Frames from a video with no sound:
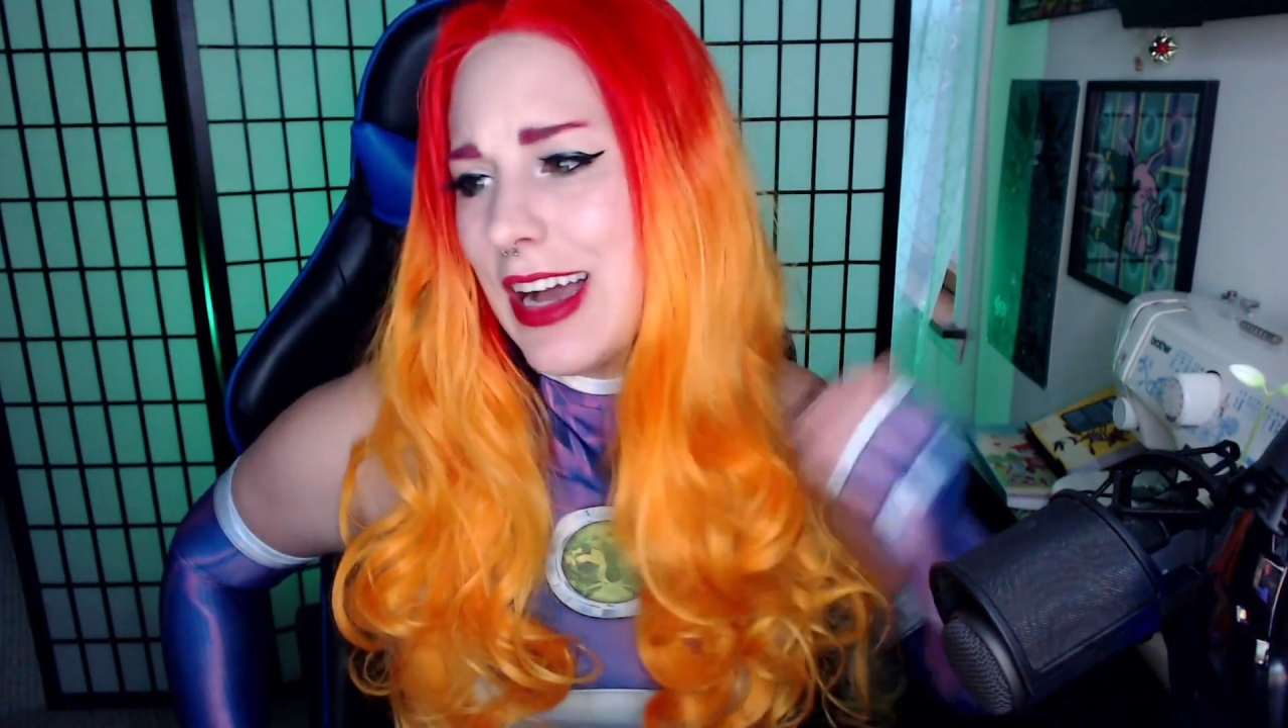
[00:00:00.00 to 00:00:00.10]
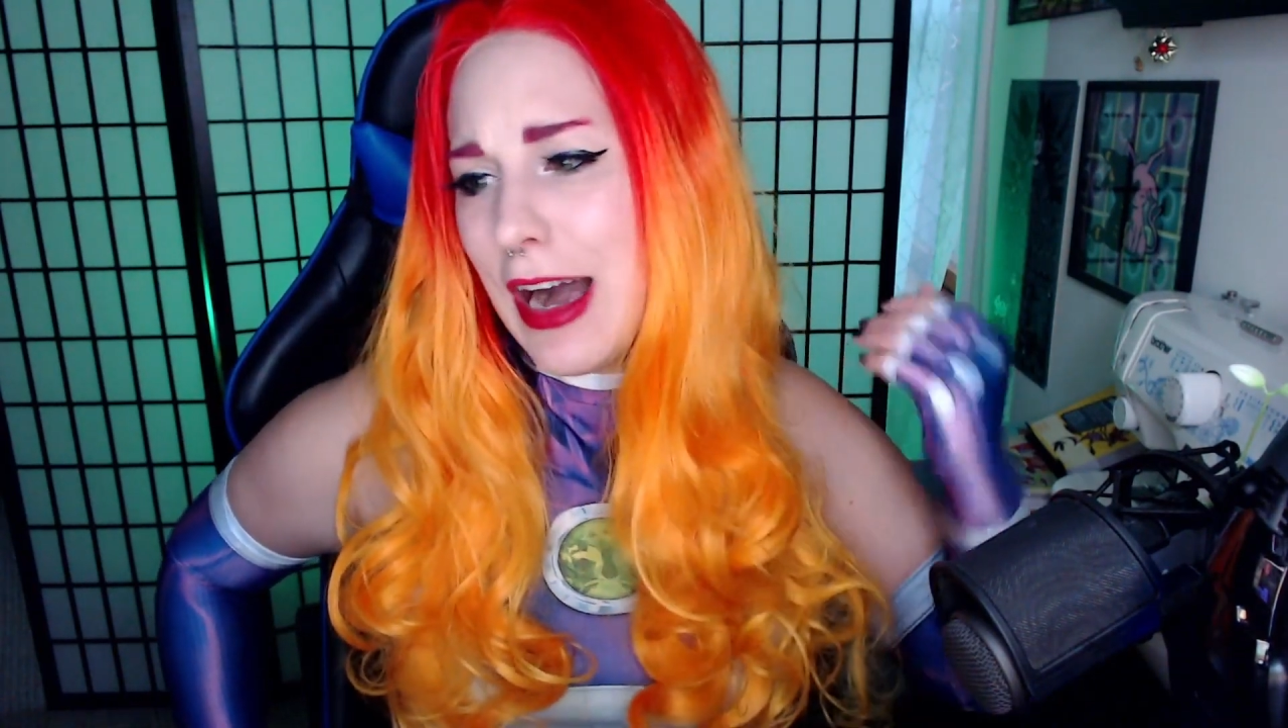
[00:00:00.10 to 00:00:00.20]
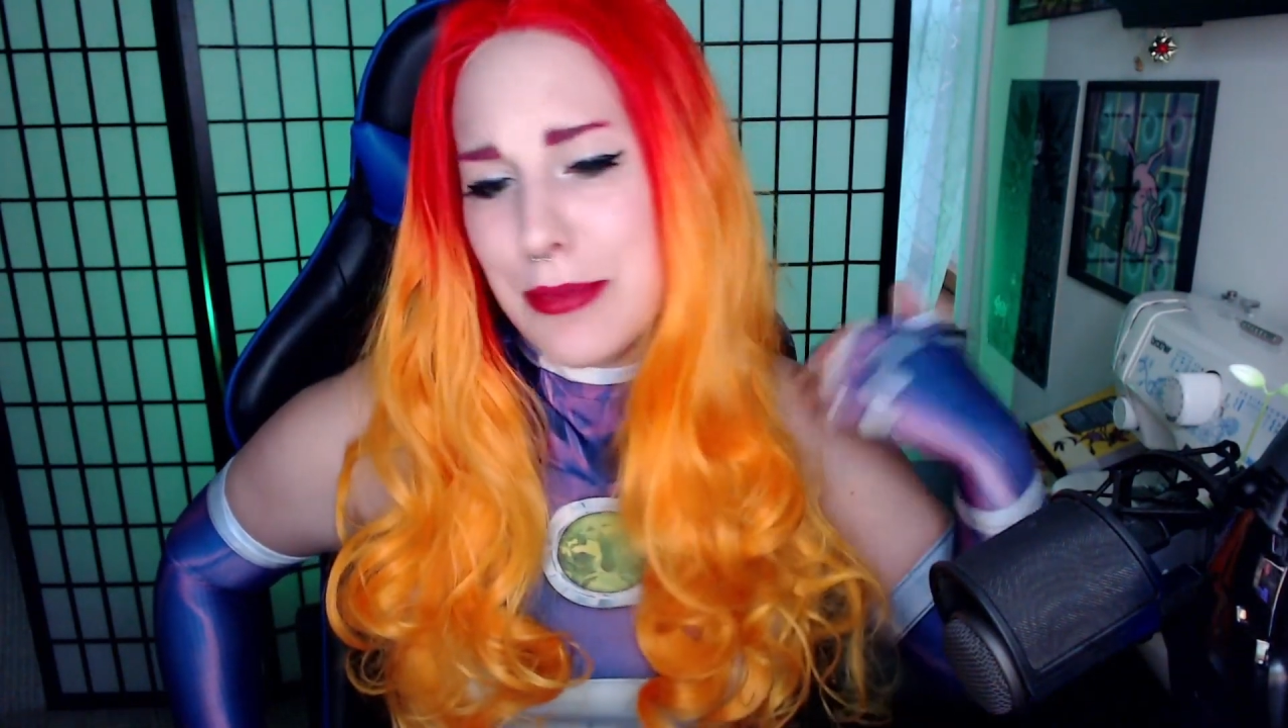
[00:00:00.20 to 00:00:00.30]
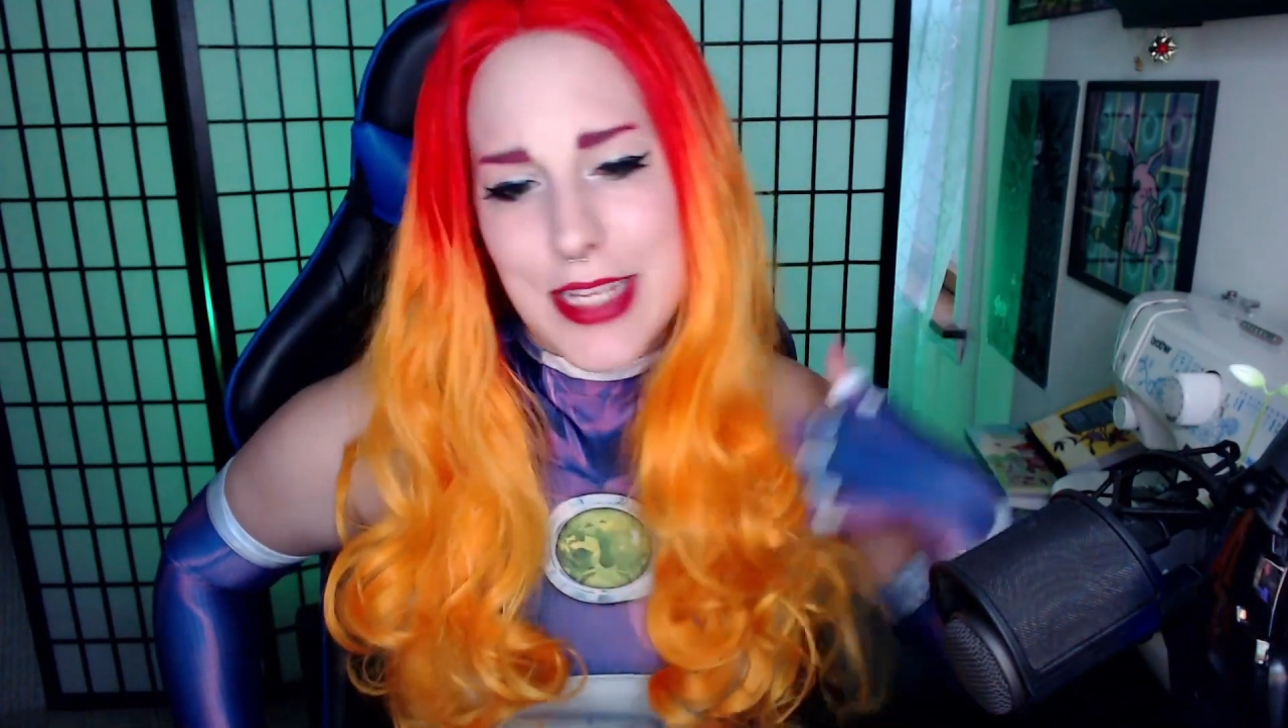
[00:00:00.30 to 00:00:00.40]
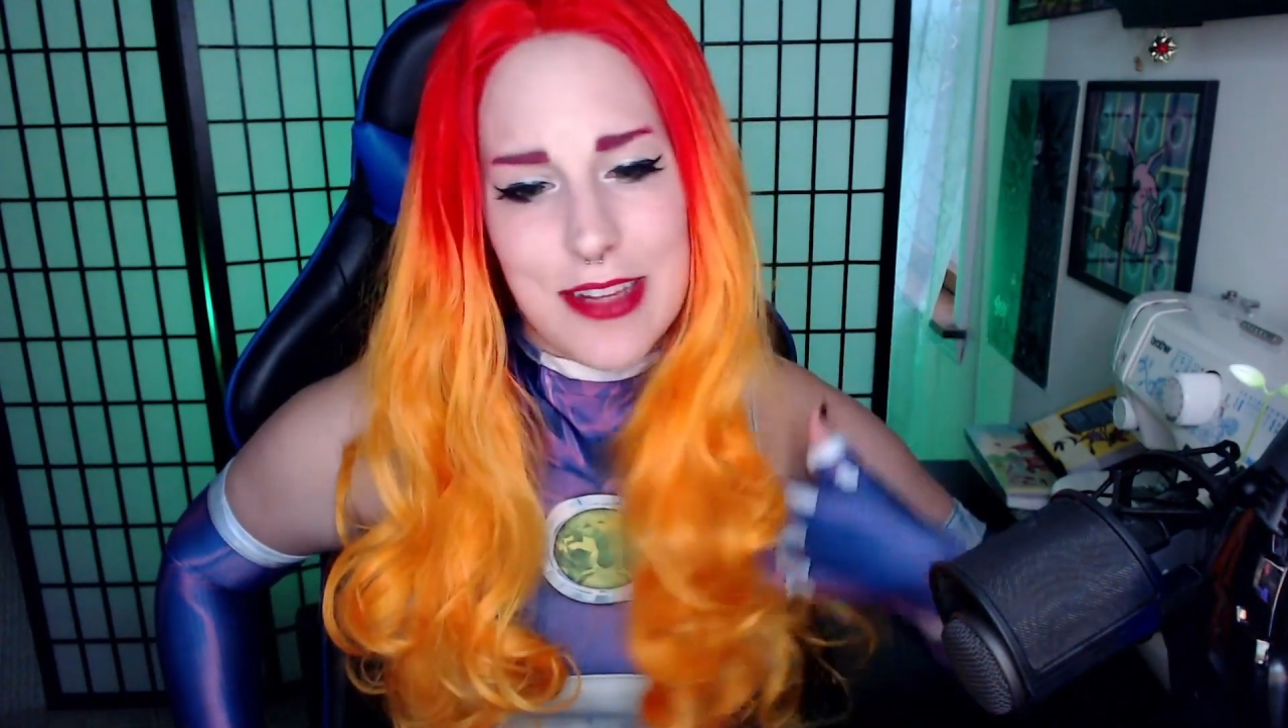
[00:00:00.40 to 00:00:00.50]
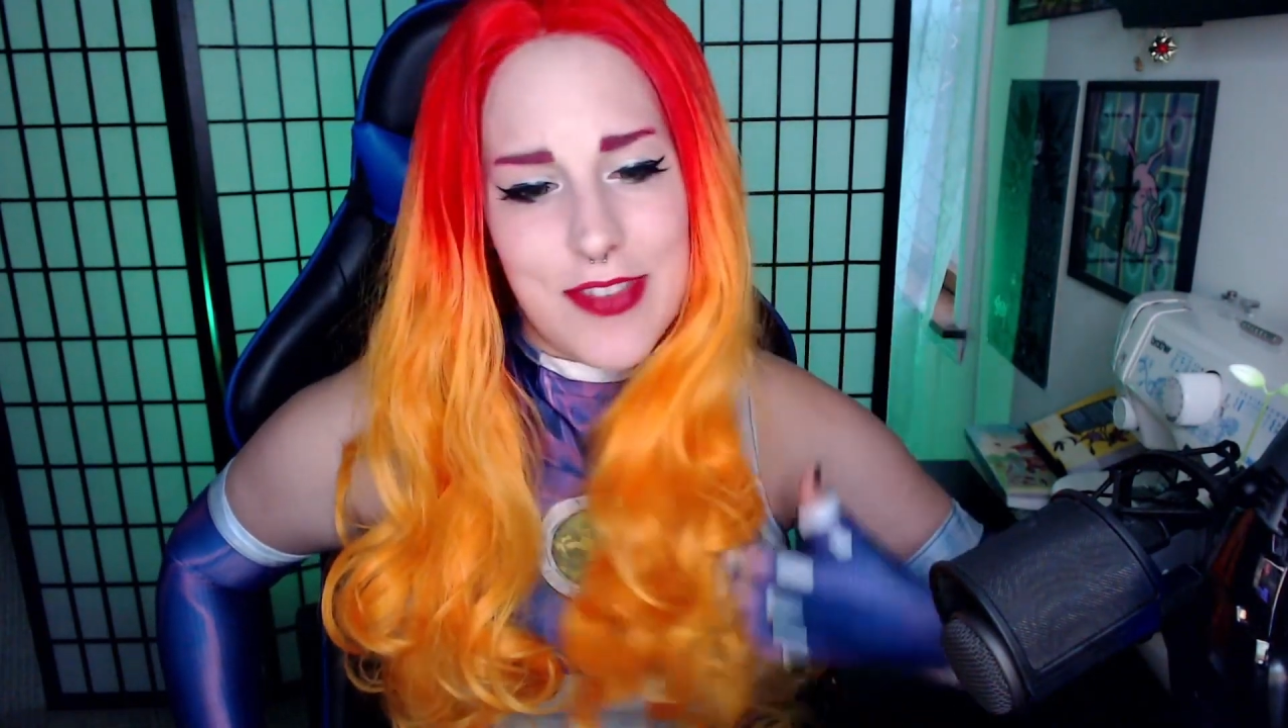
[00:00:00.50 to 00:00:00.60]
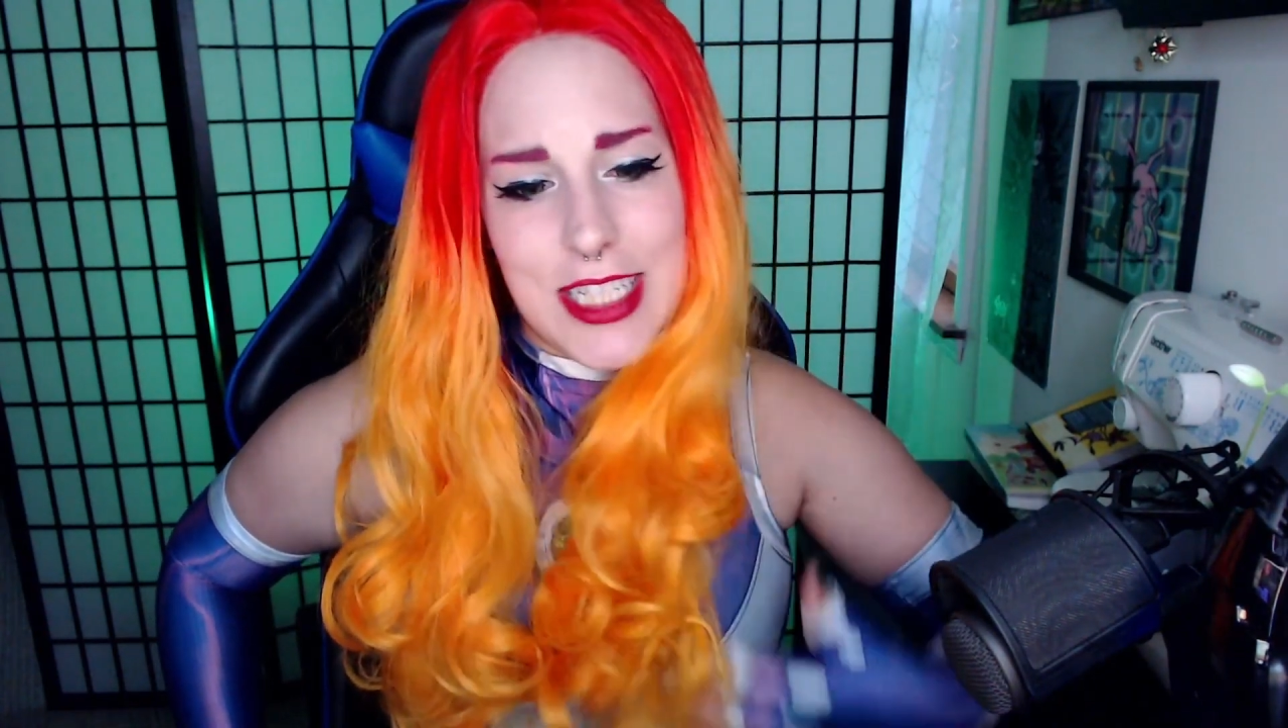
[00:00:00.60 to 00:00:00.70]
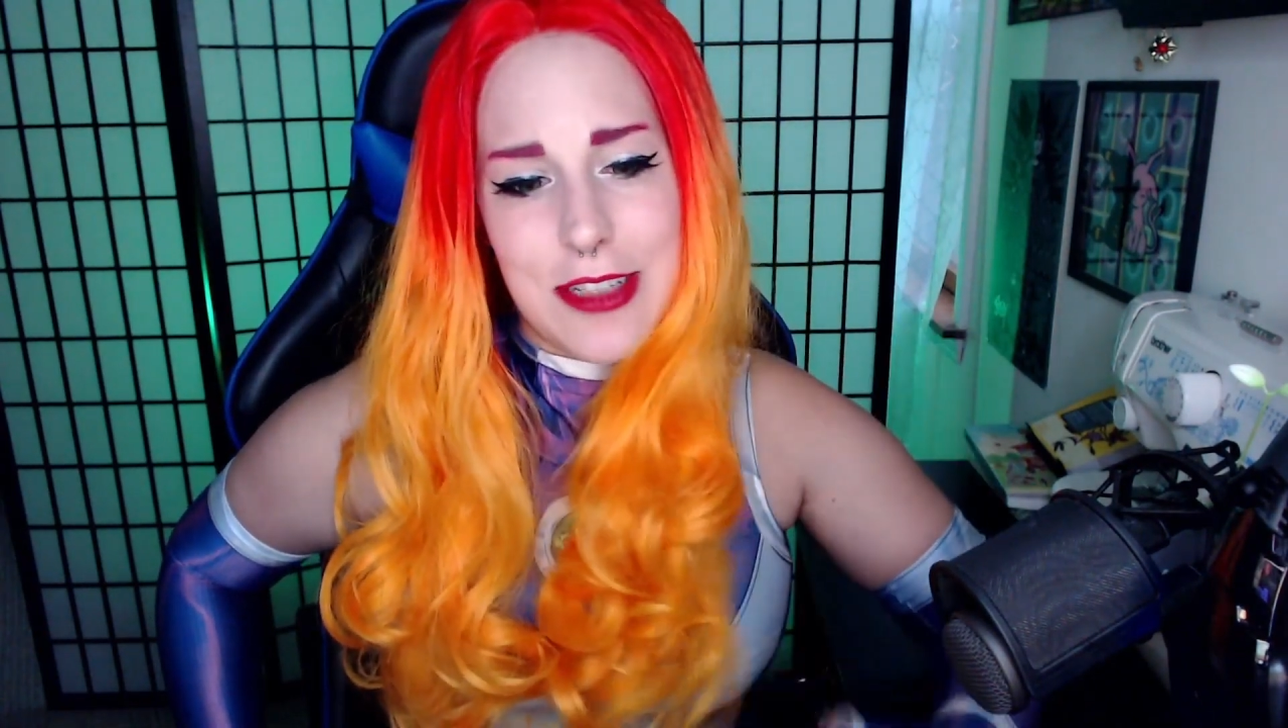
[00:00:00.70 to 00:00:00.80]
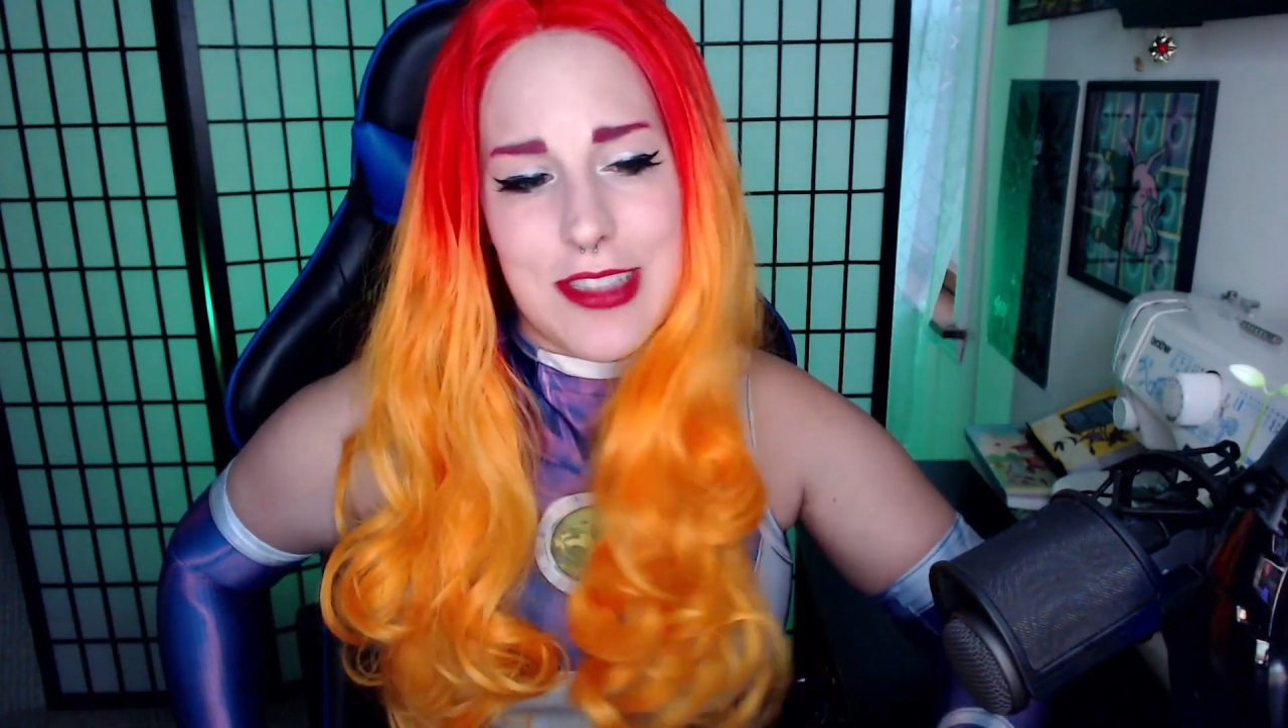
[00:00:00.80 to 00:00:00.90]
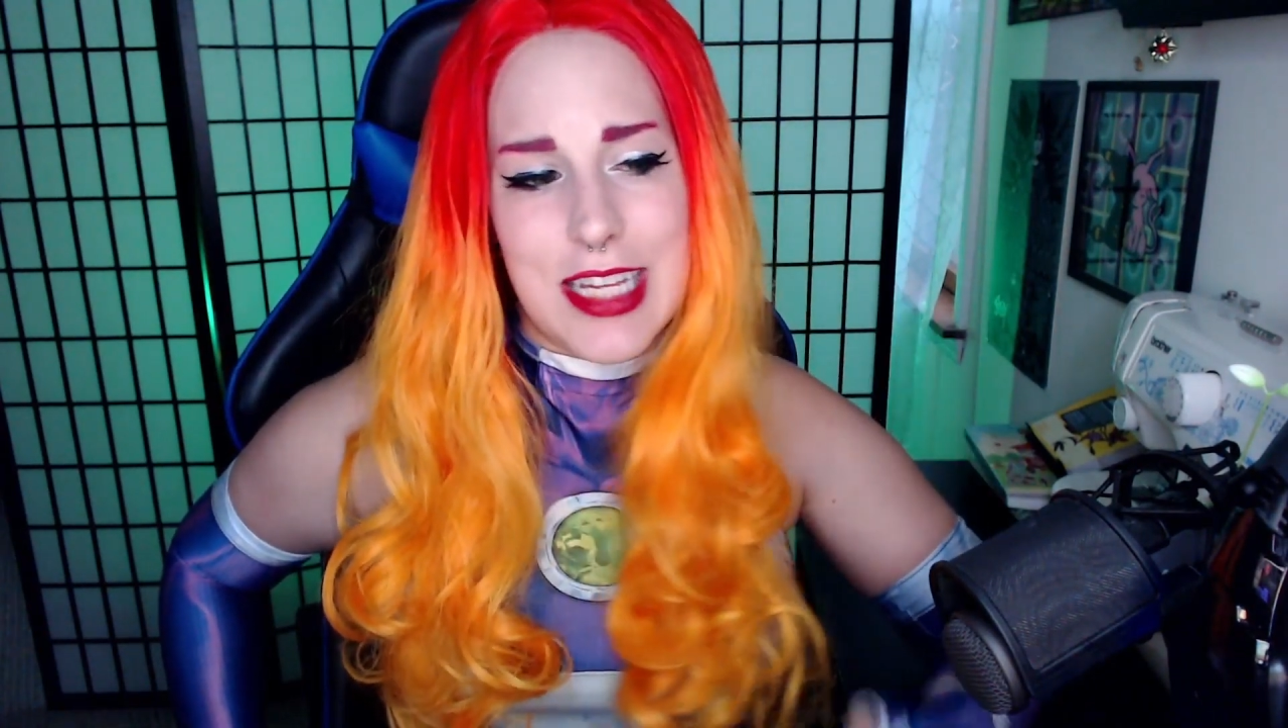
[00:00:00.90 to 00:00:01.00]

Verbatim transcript: update videos